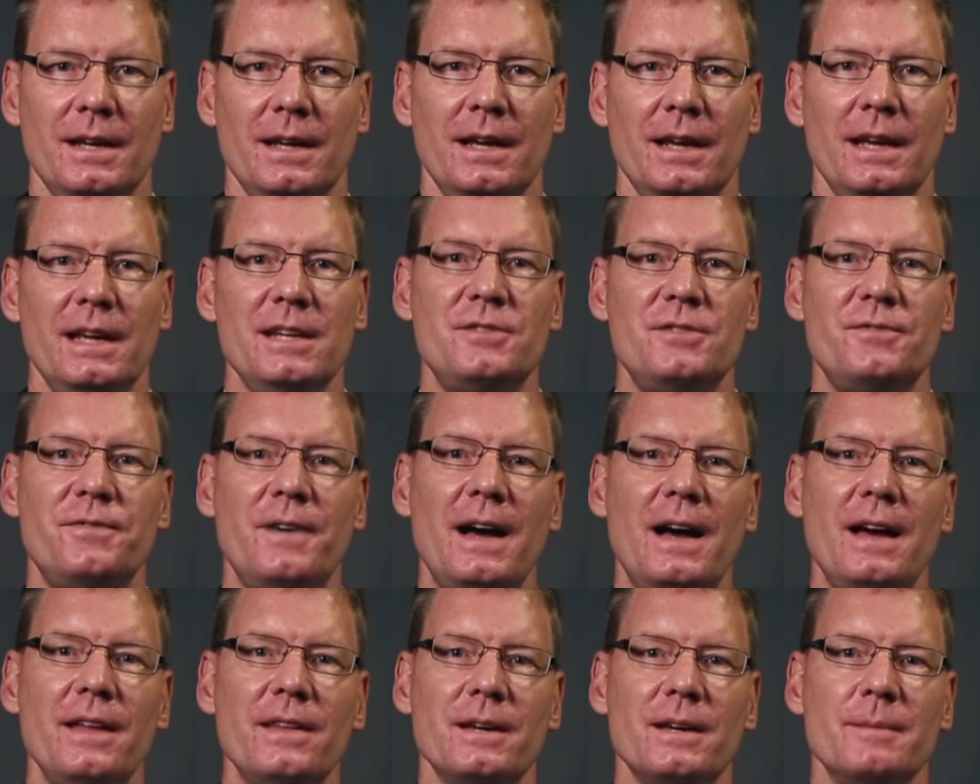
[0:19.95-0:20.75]
His
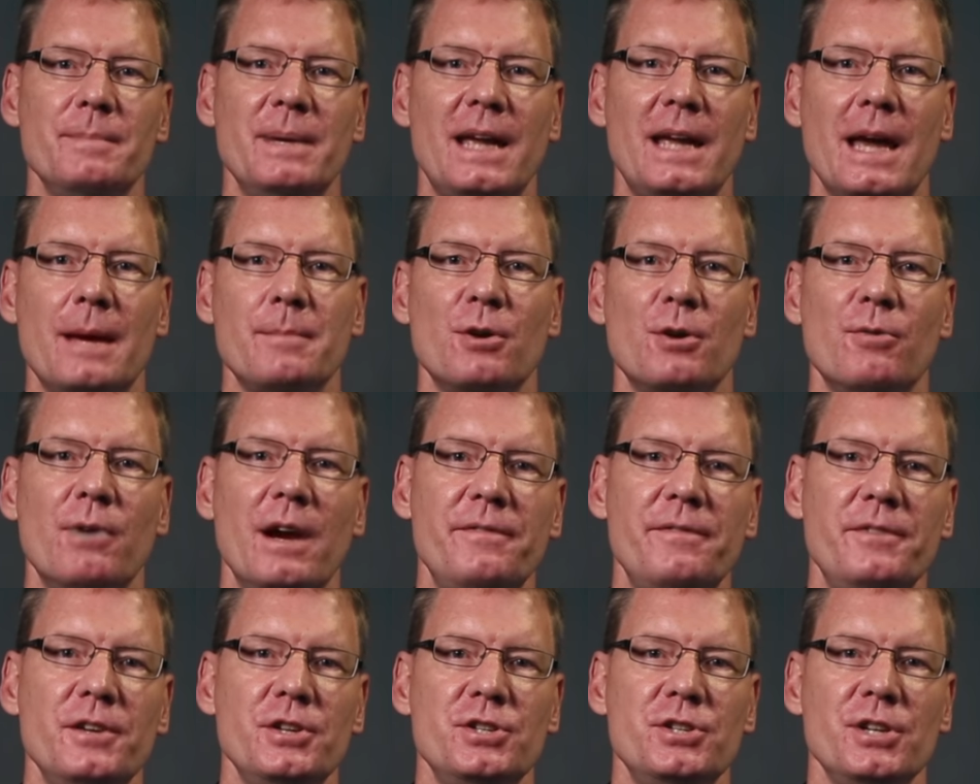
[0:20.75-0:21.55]
father became a
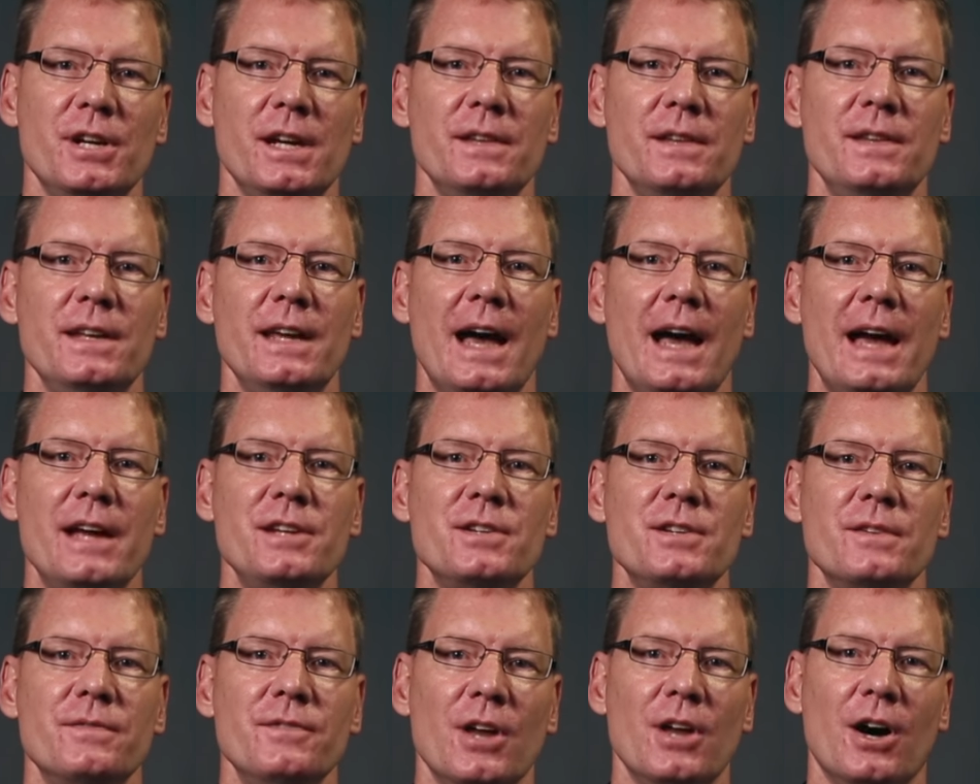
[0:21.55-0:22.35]
refugee at the
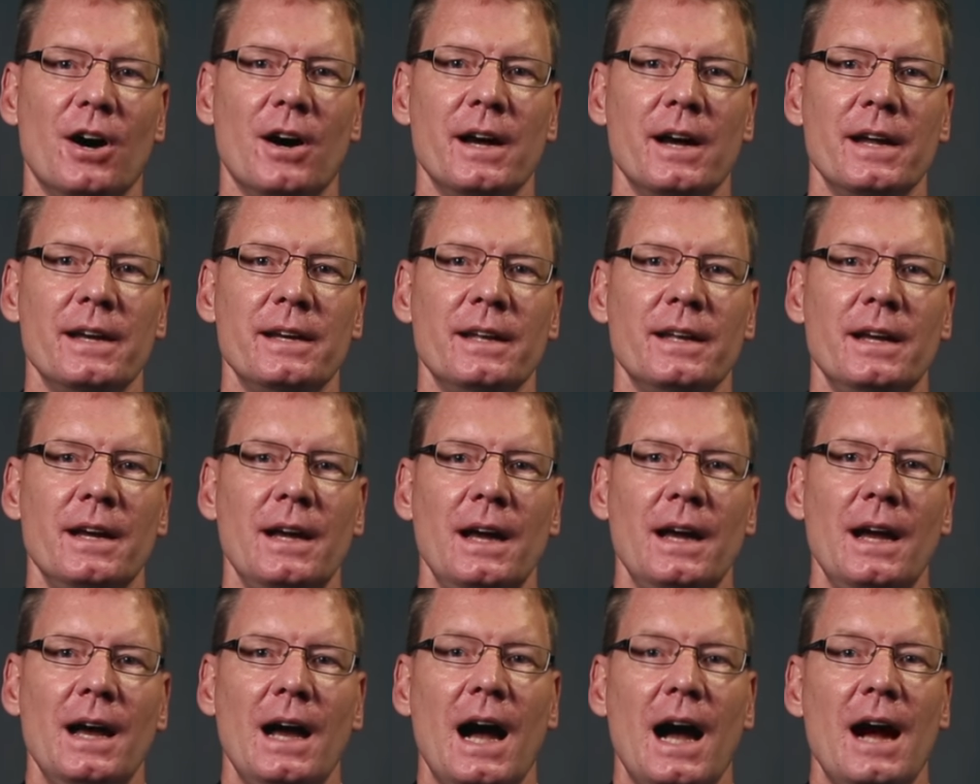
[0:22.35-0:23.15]
age of 9
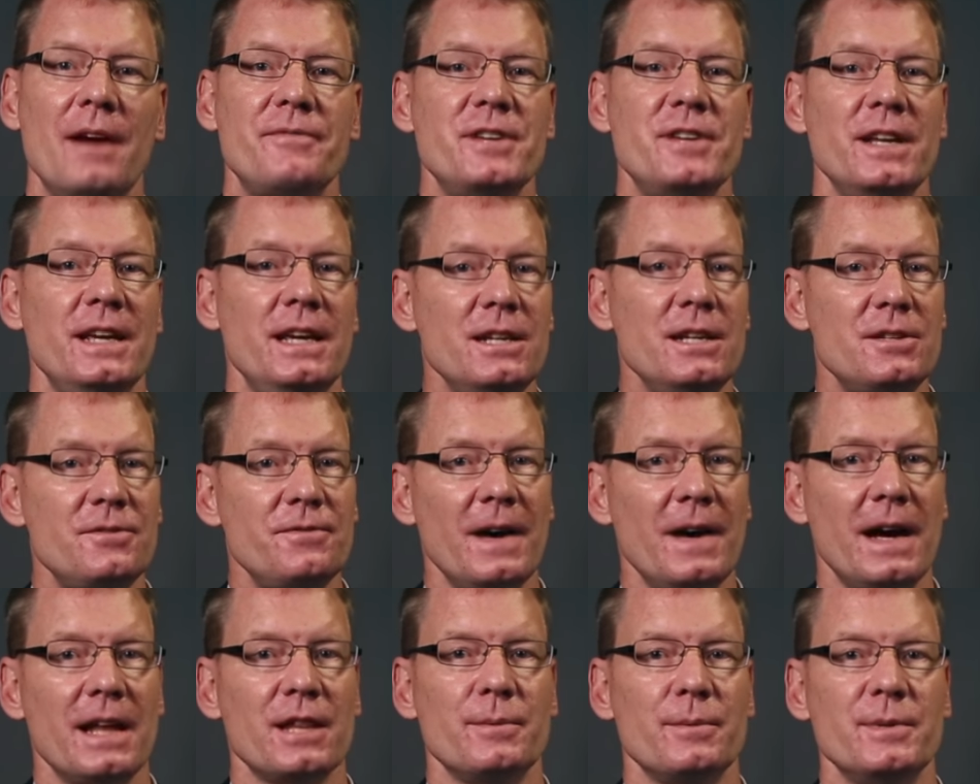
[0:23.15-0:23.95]
after his
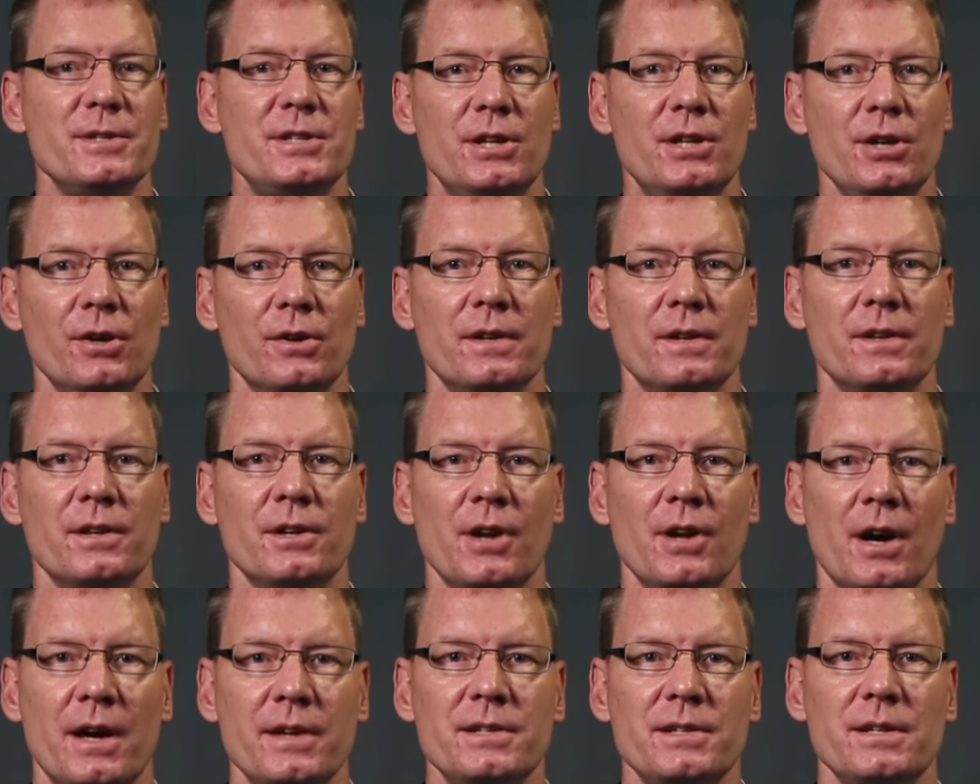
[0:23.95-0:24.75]
father was killed in the
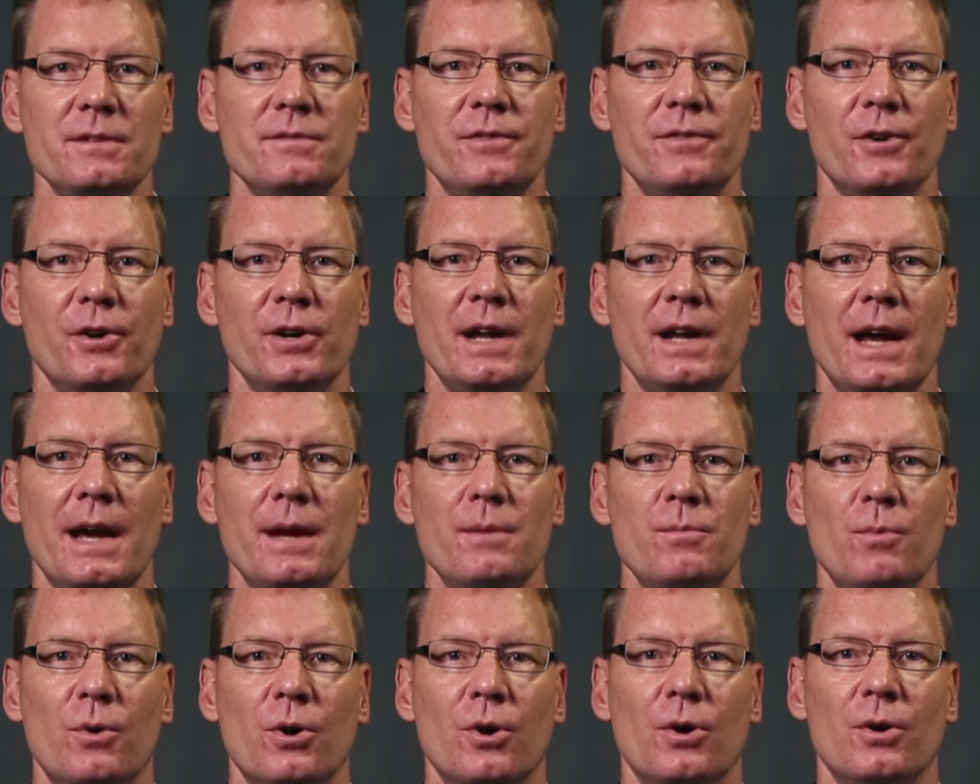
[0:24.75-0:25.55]

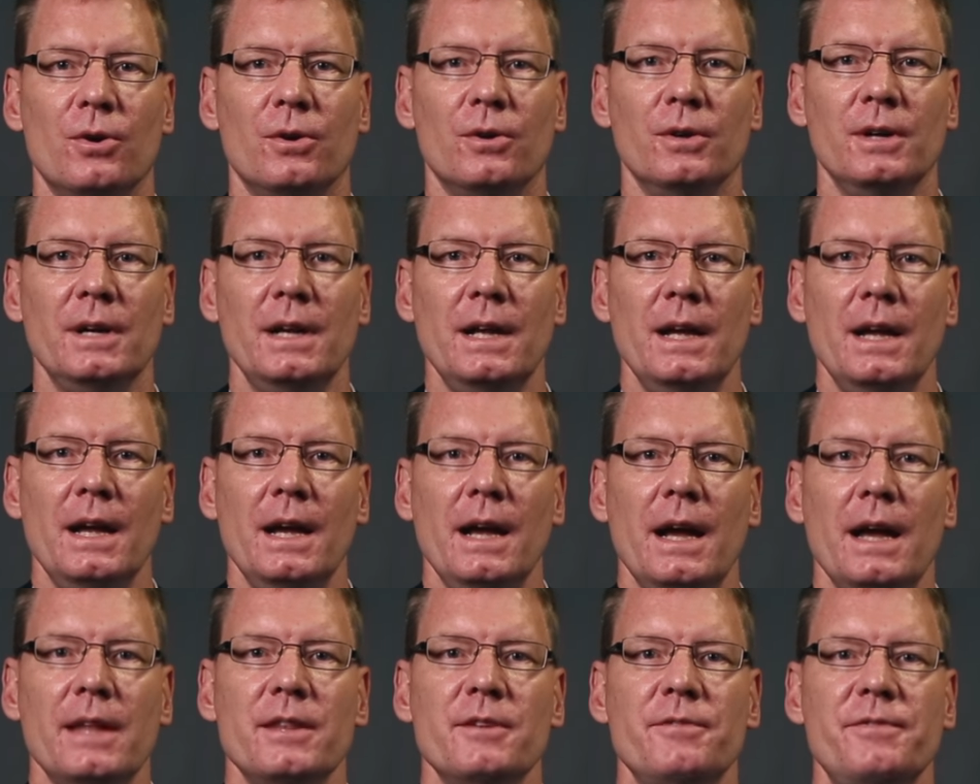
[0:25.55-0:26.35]
1948 war
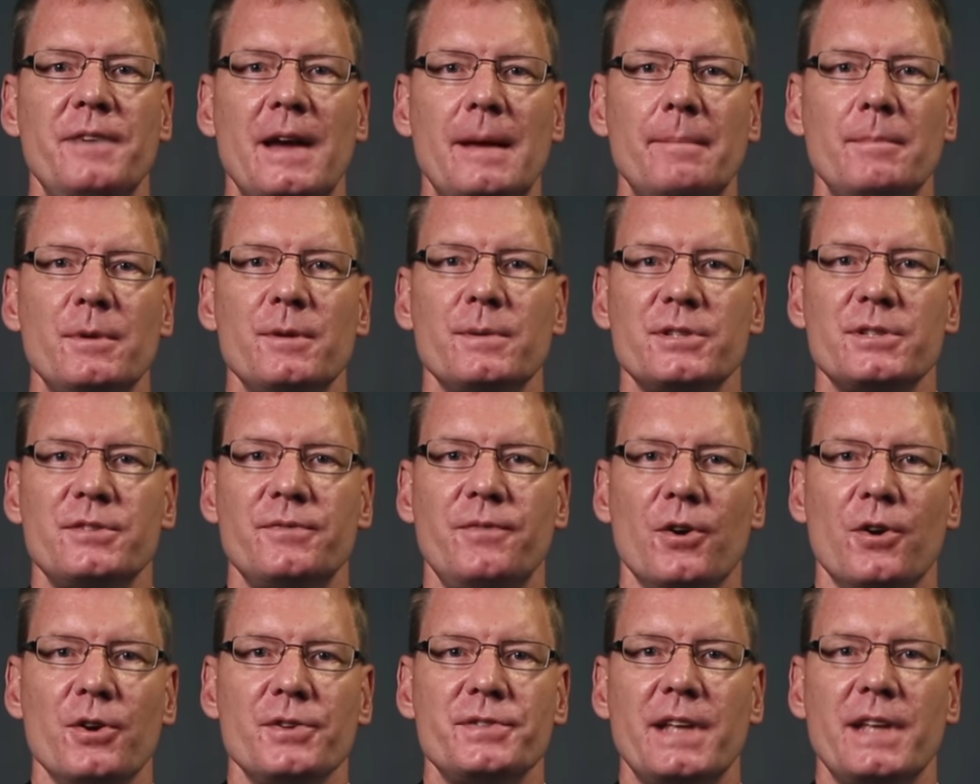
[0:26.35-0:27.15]
and the family was
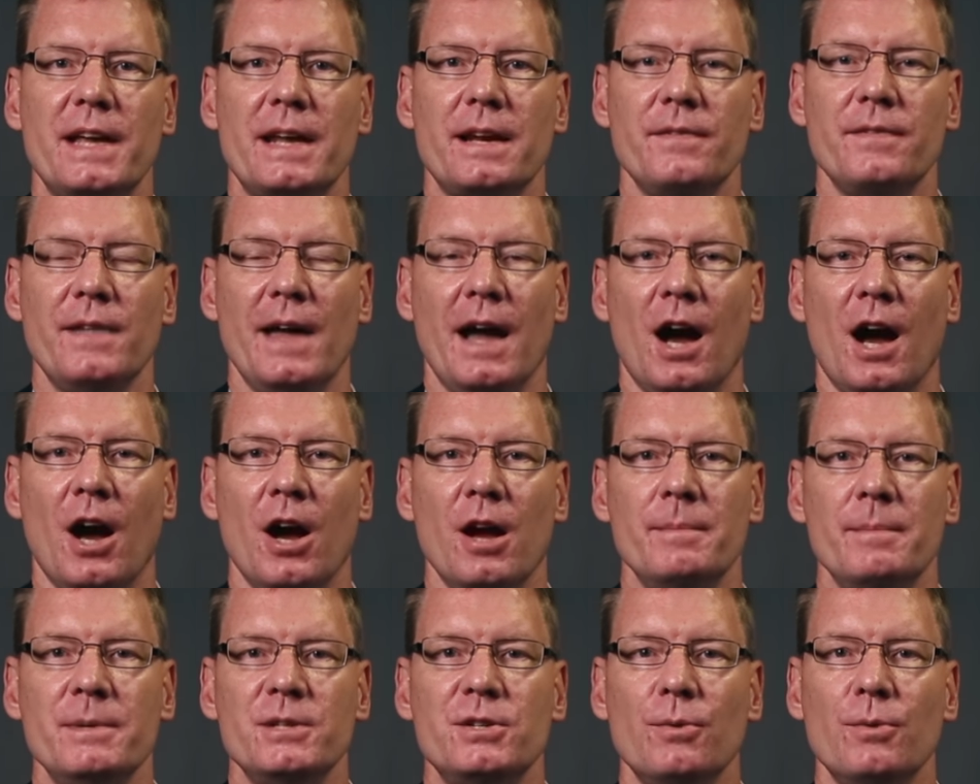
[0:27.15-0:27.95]
forced out of their
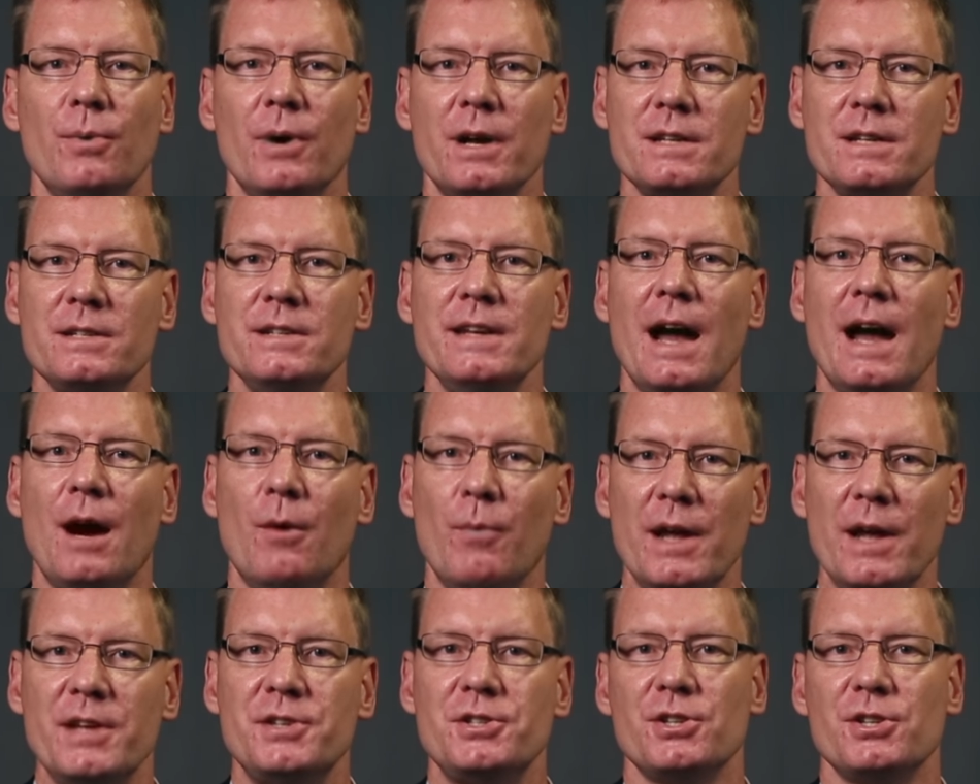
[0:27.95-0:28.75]
home into what is now
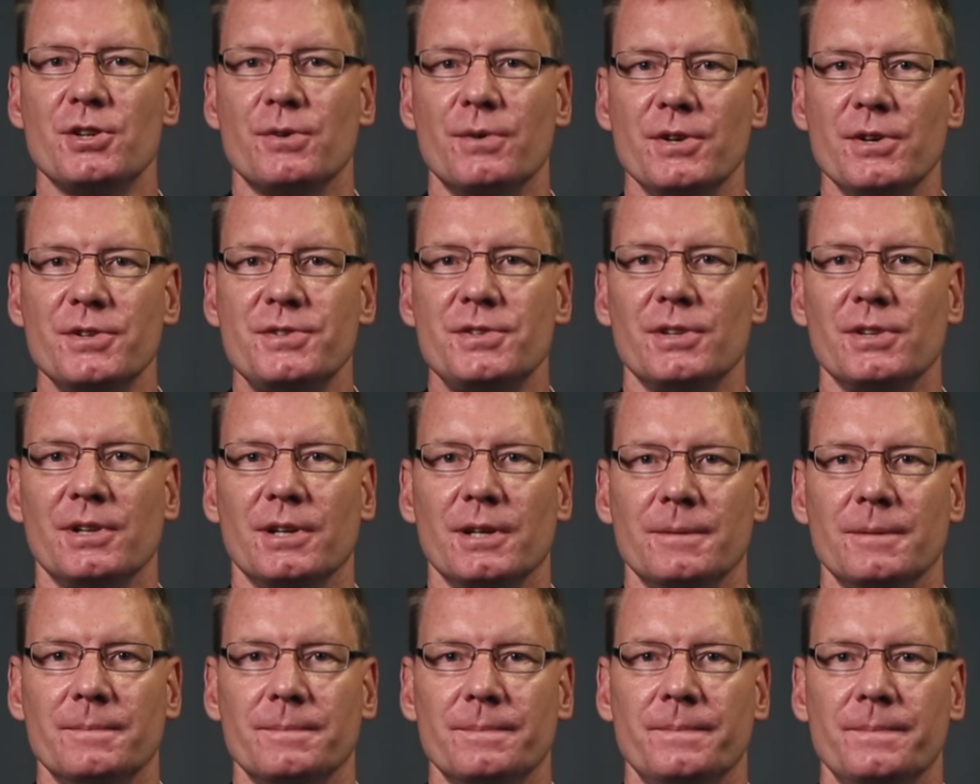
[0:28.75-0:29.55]
West
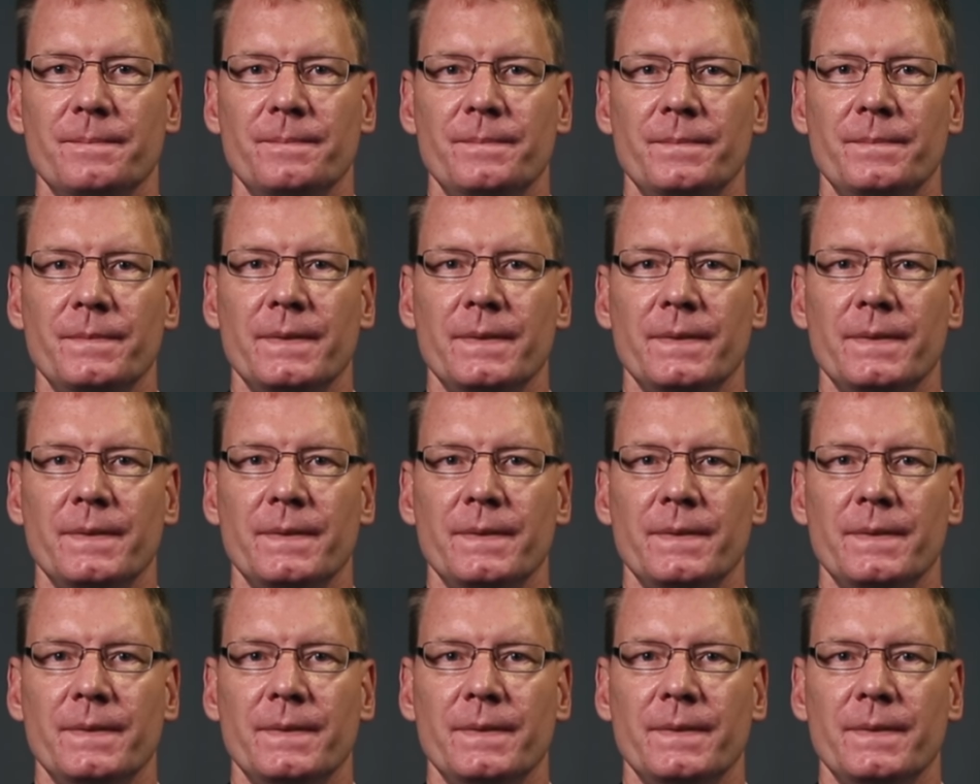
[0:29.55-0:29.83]
Jerusalem.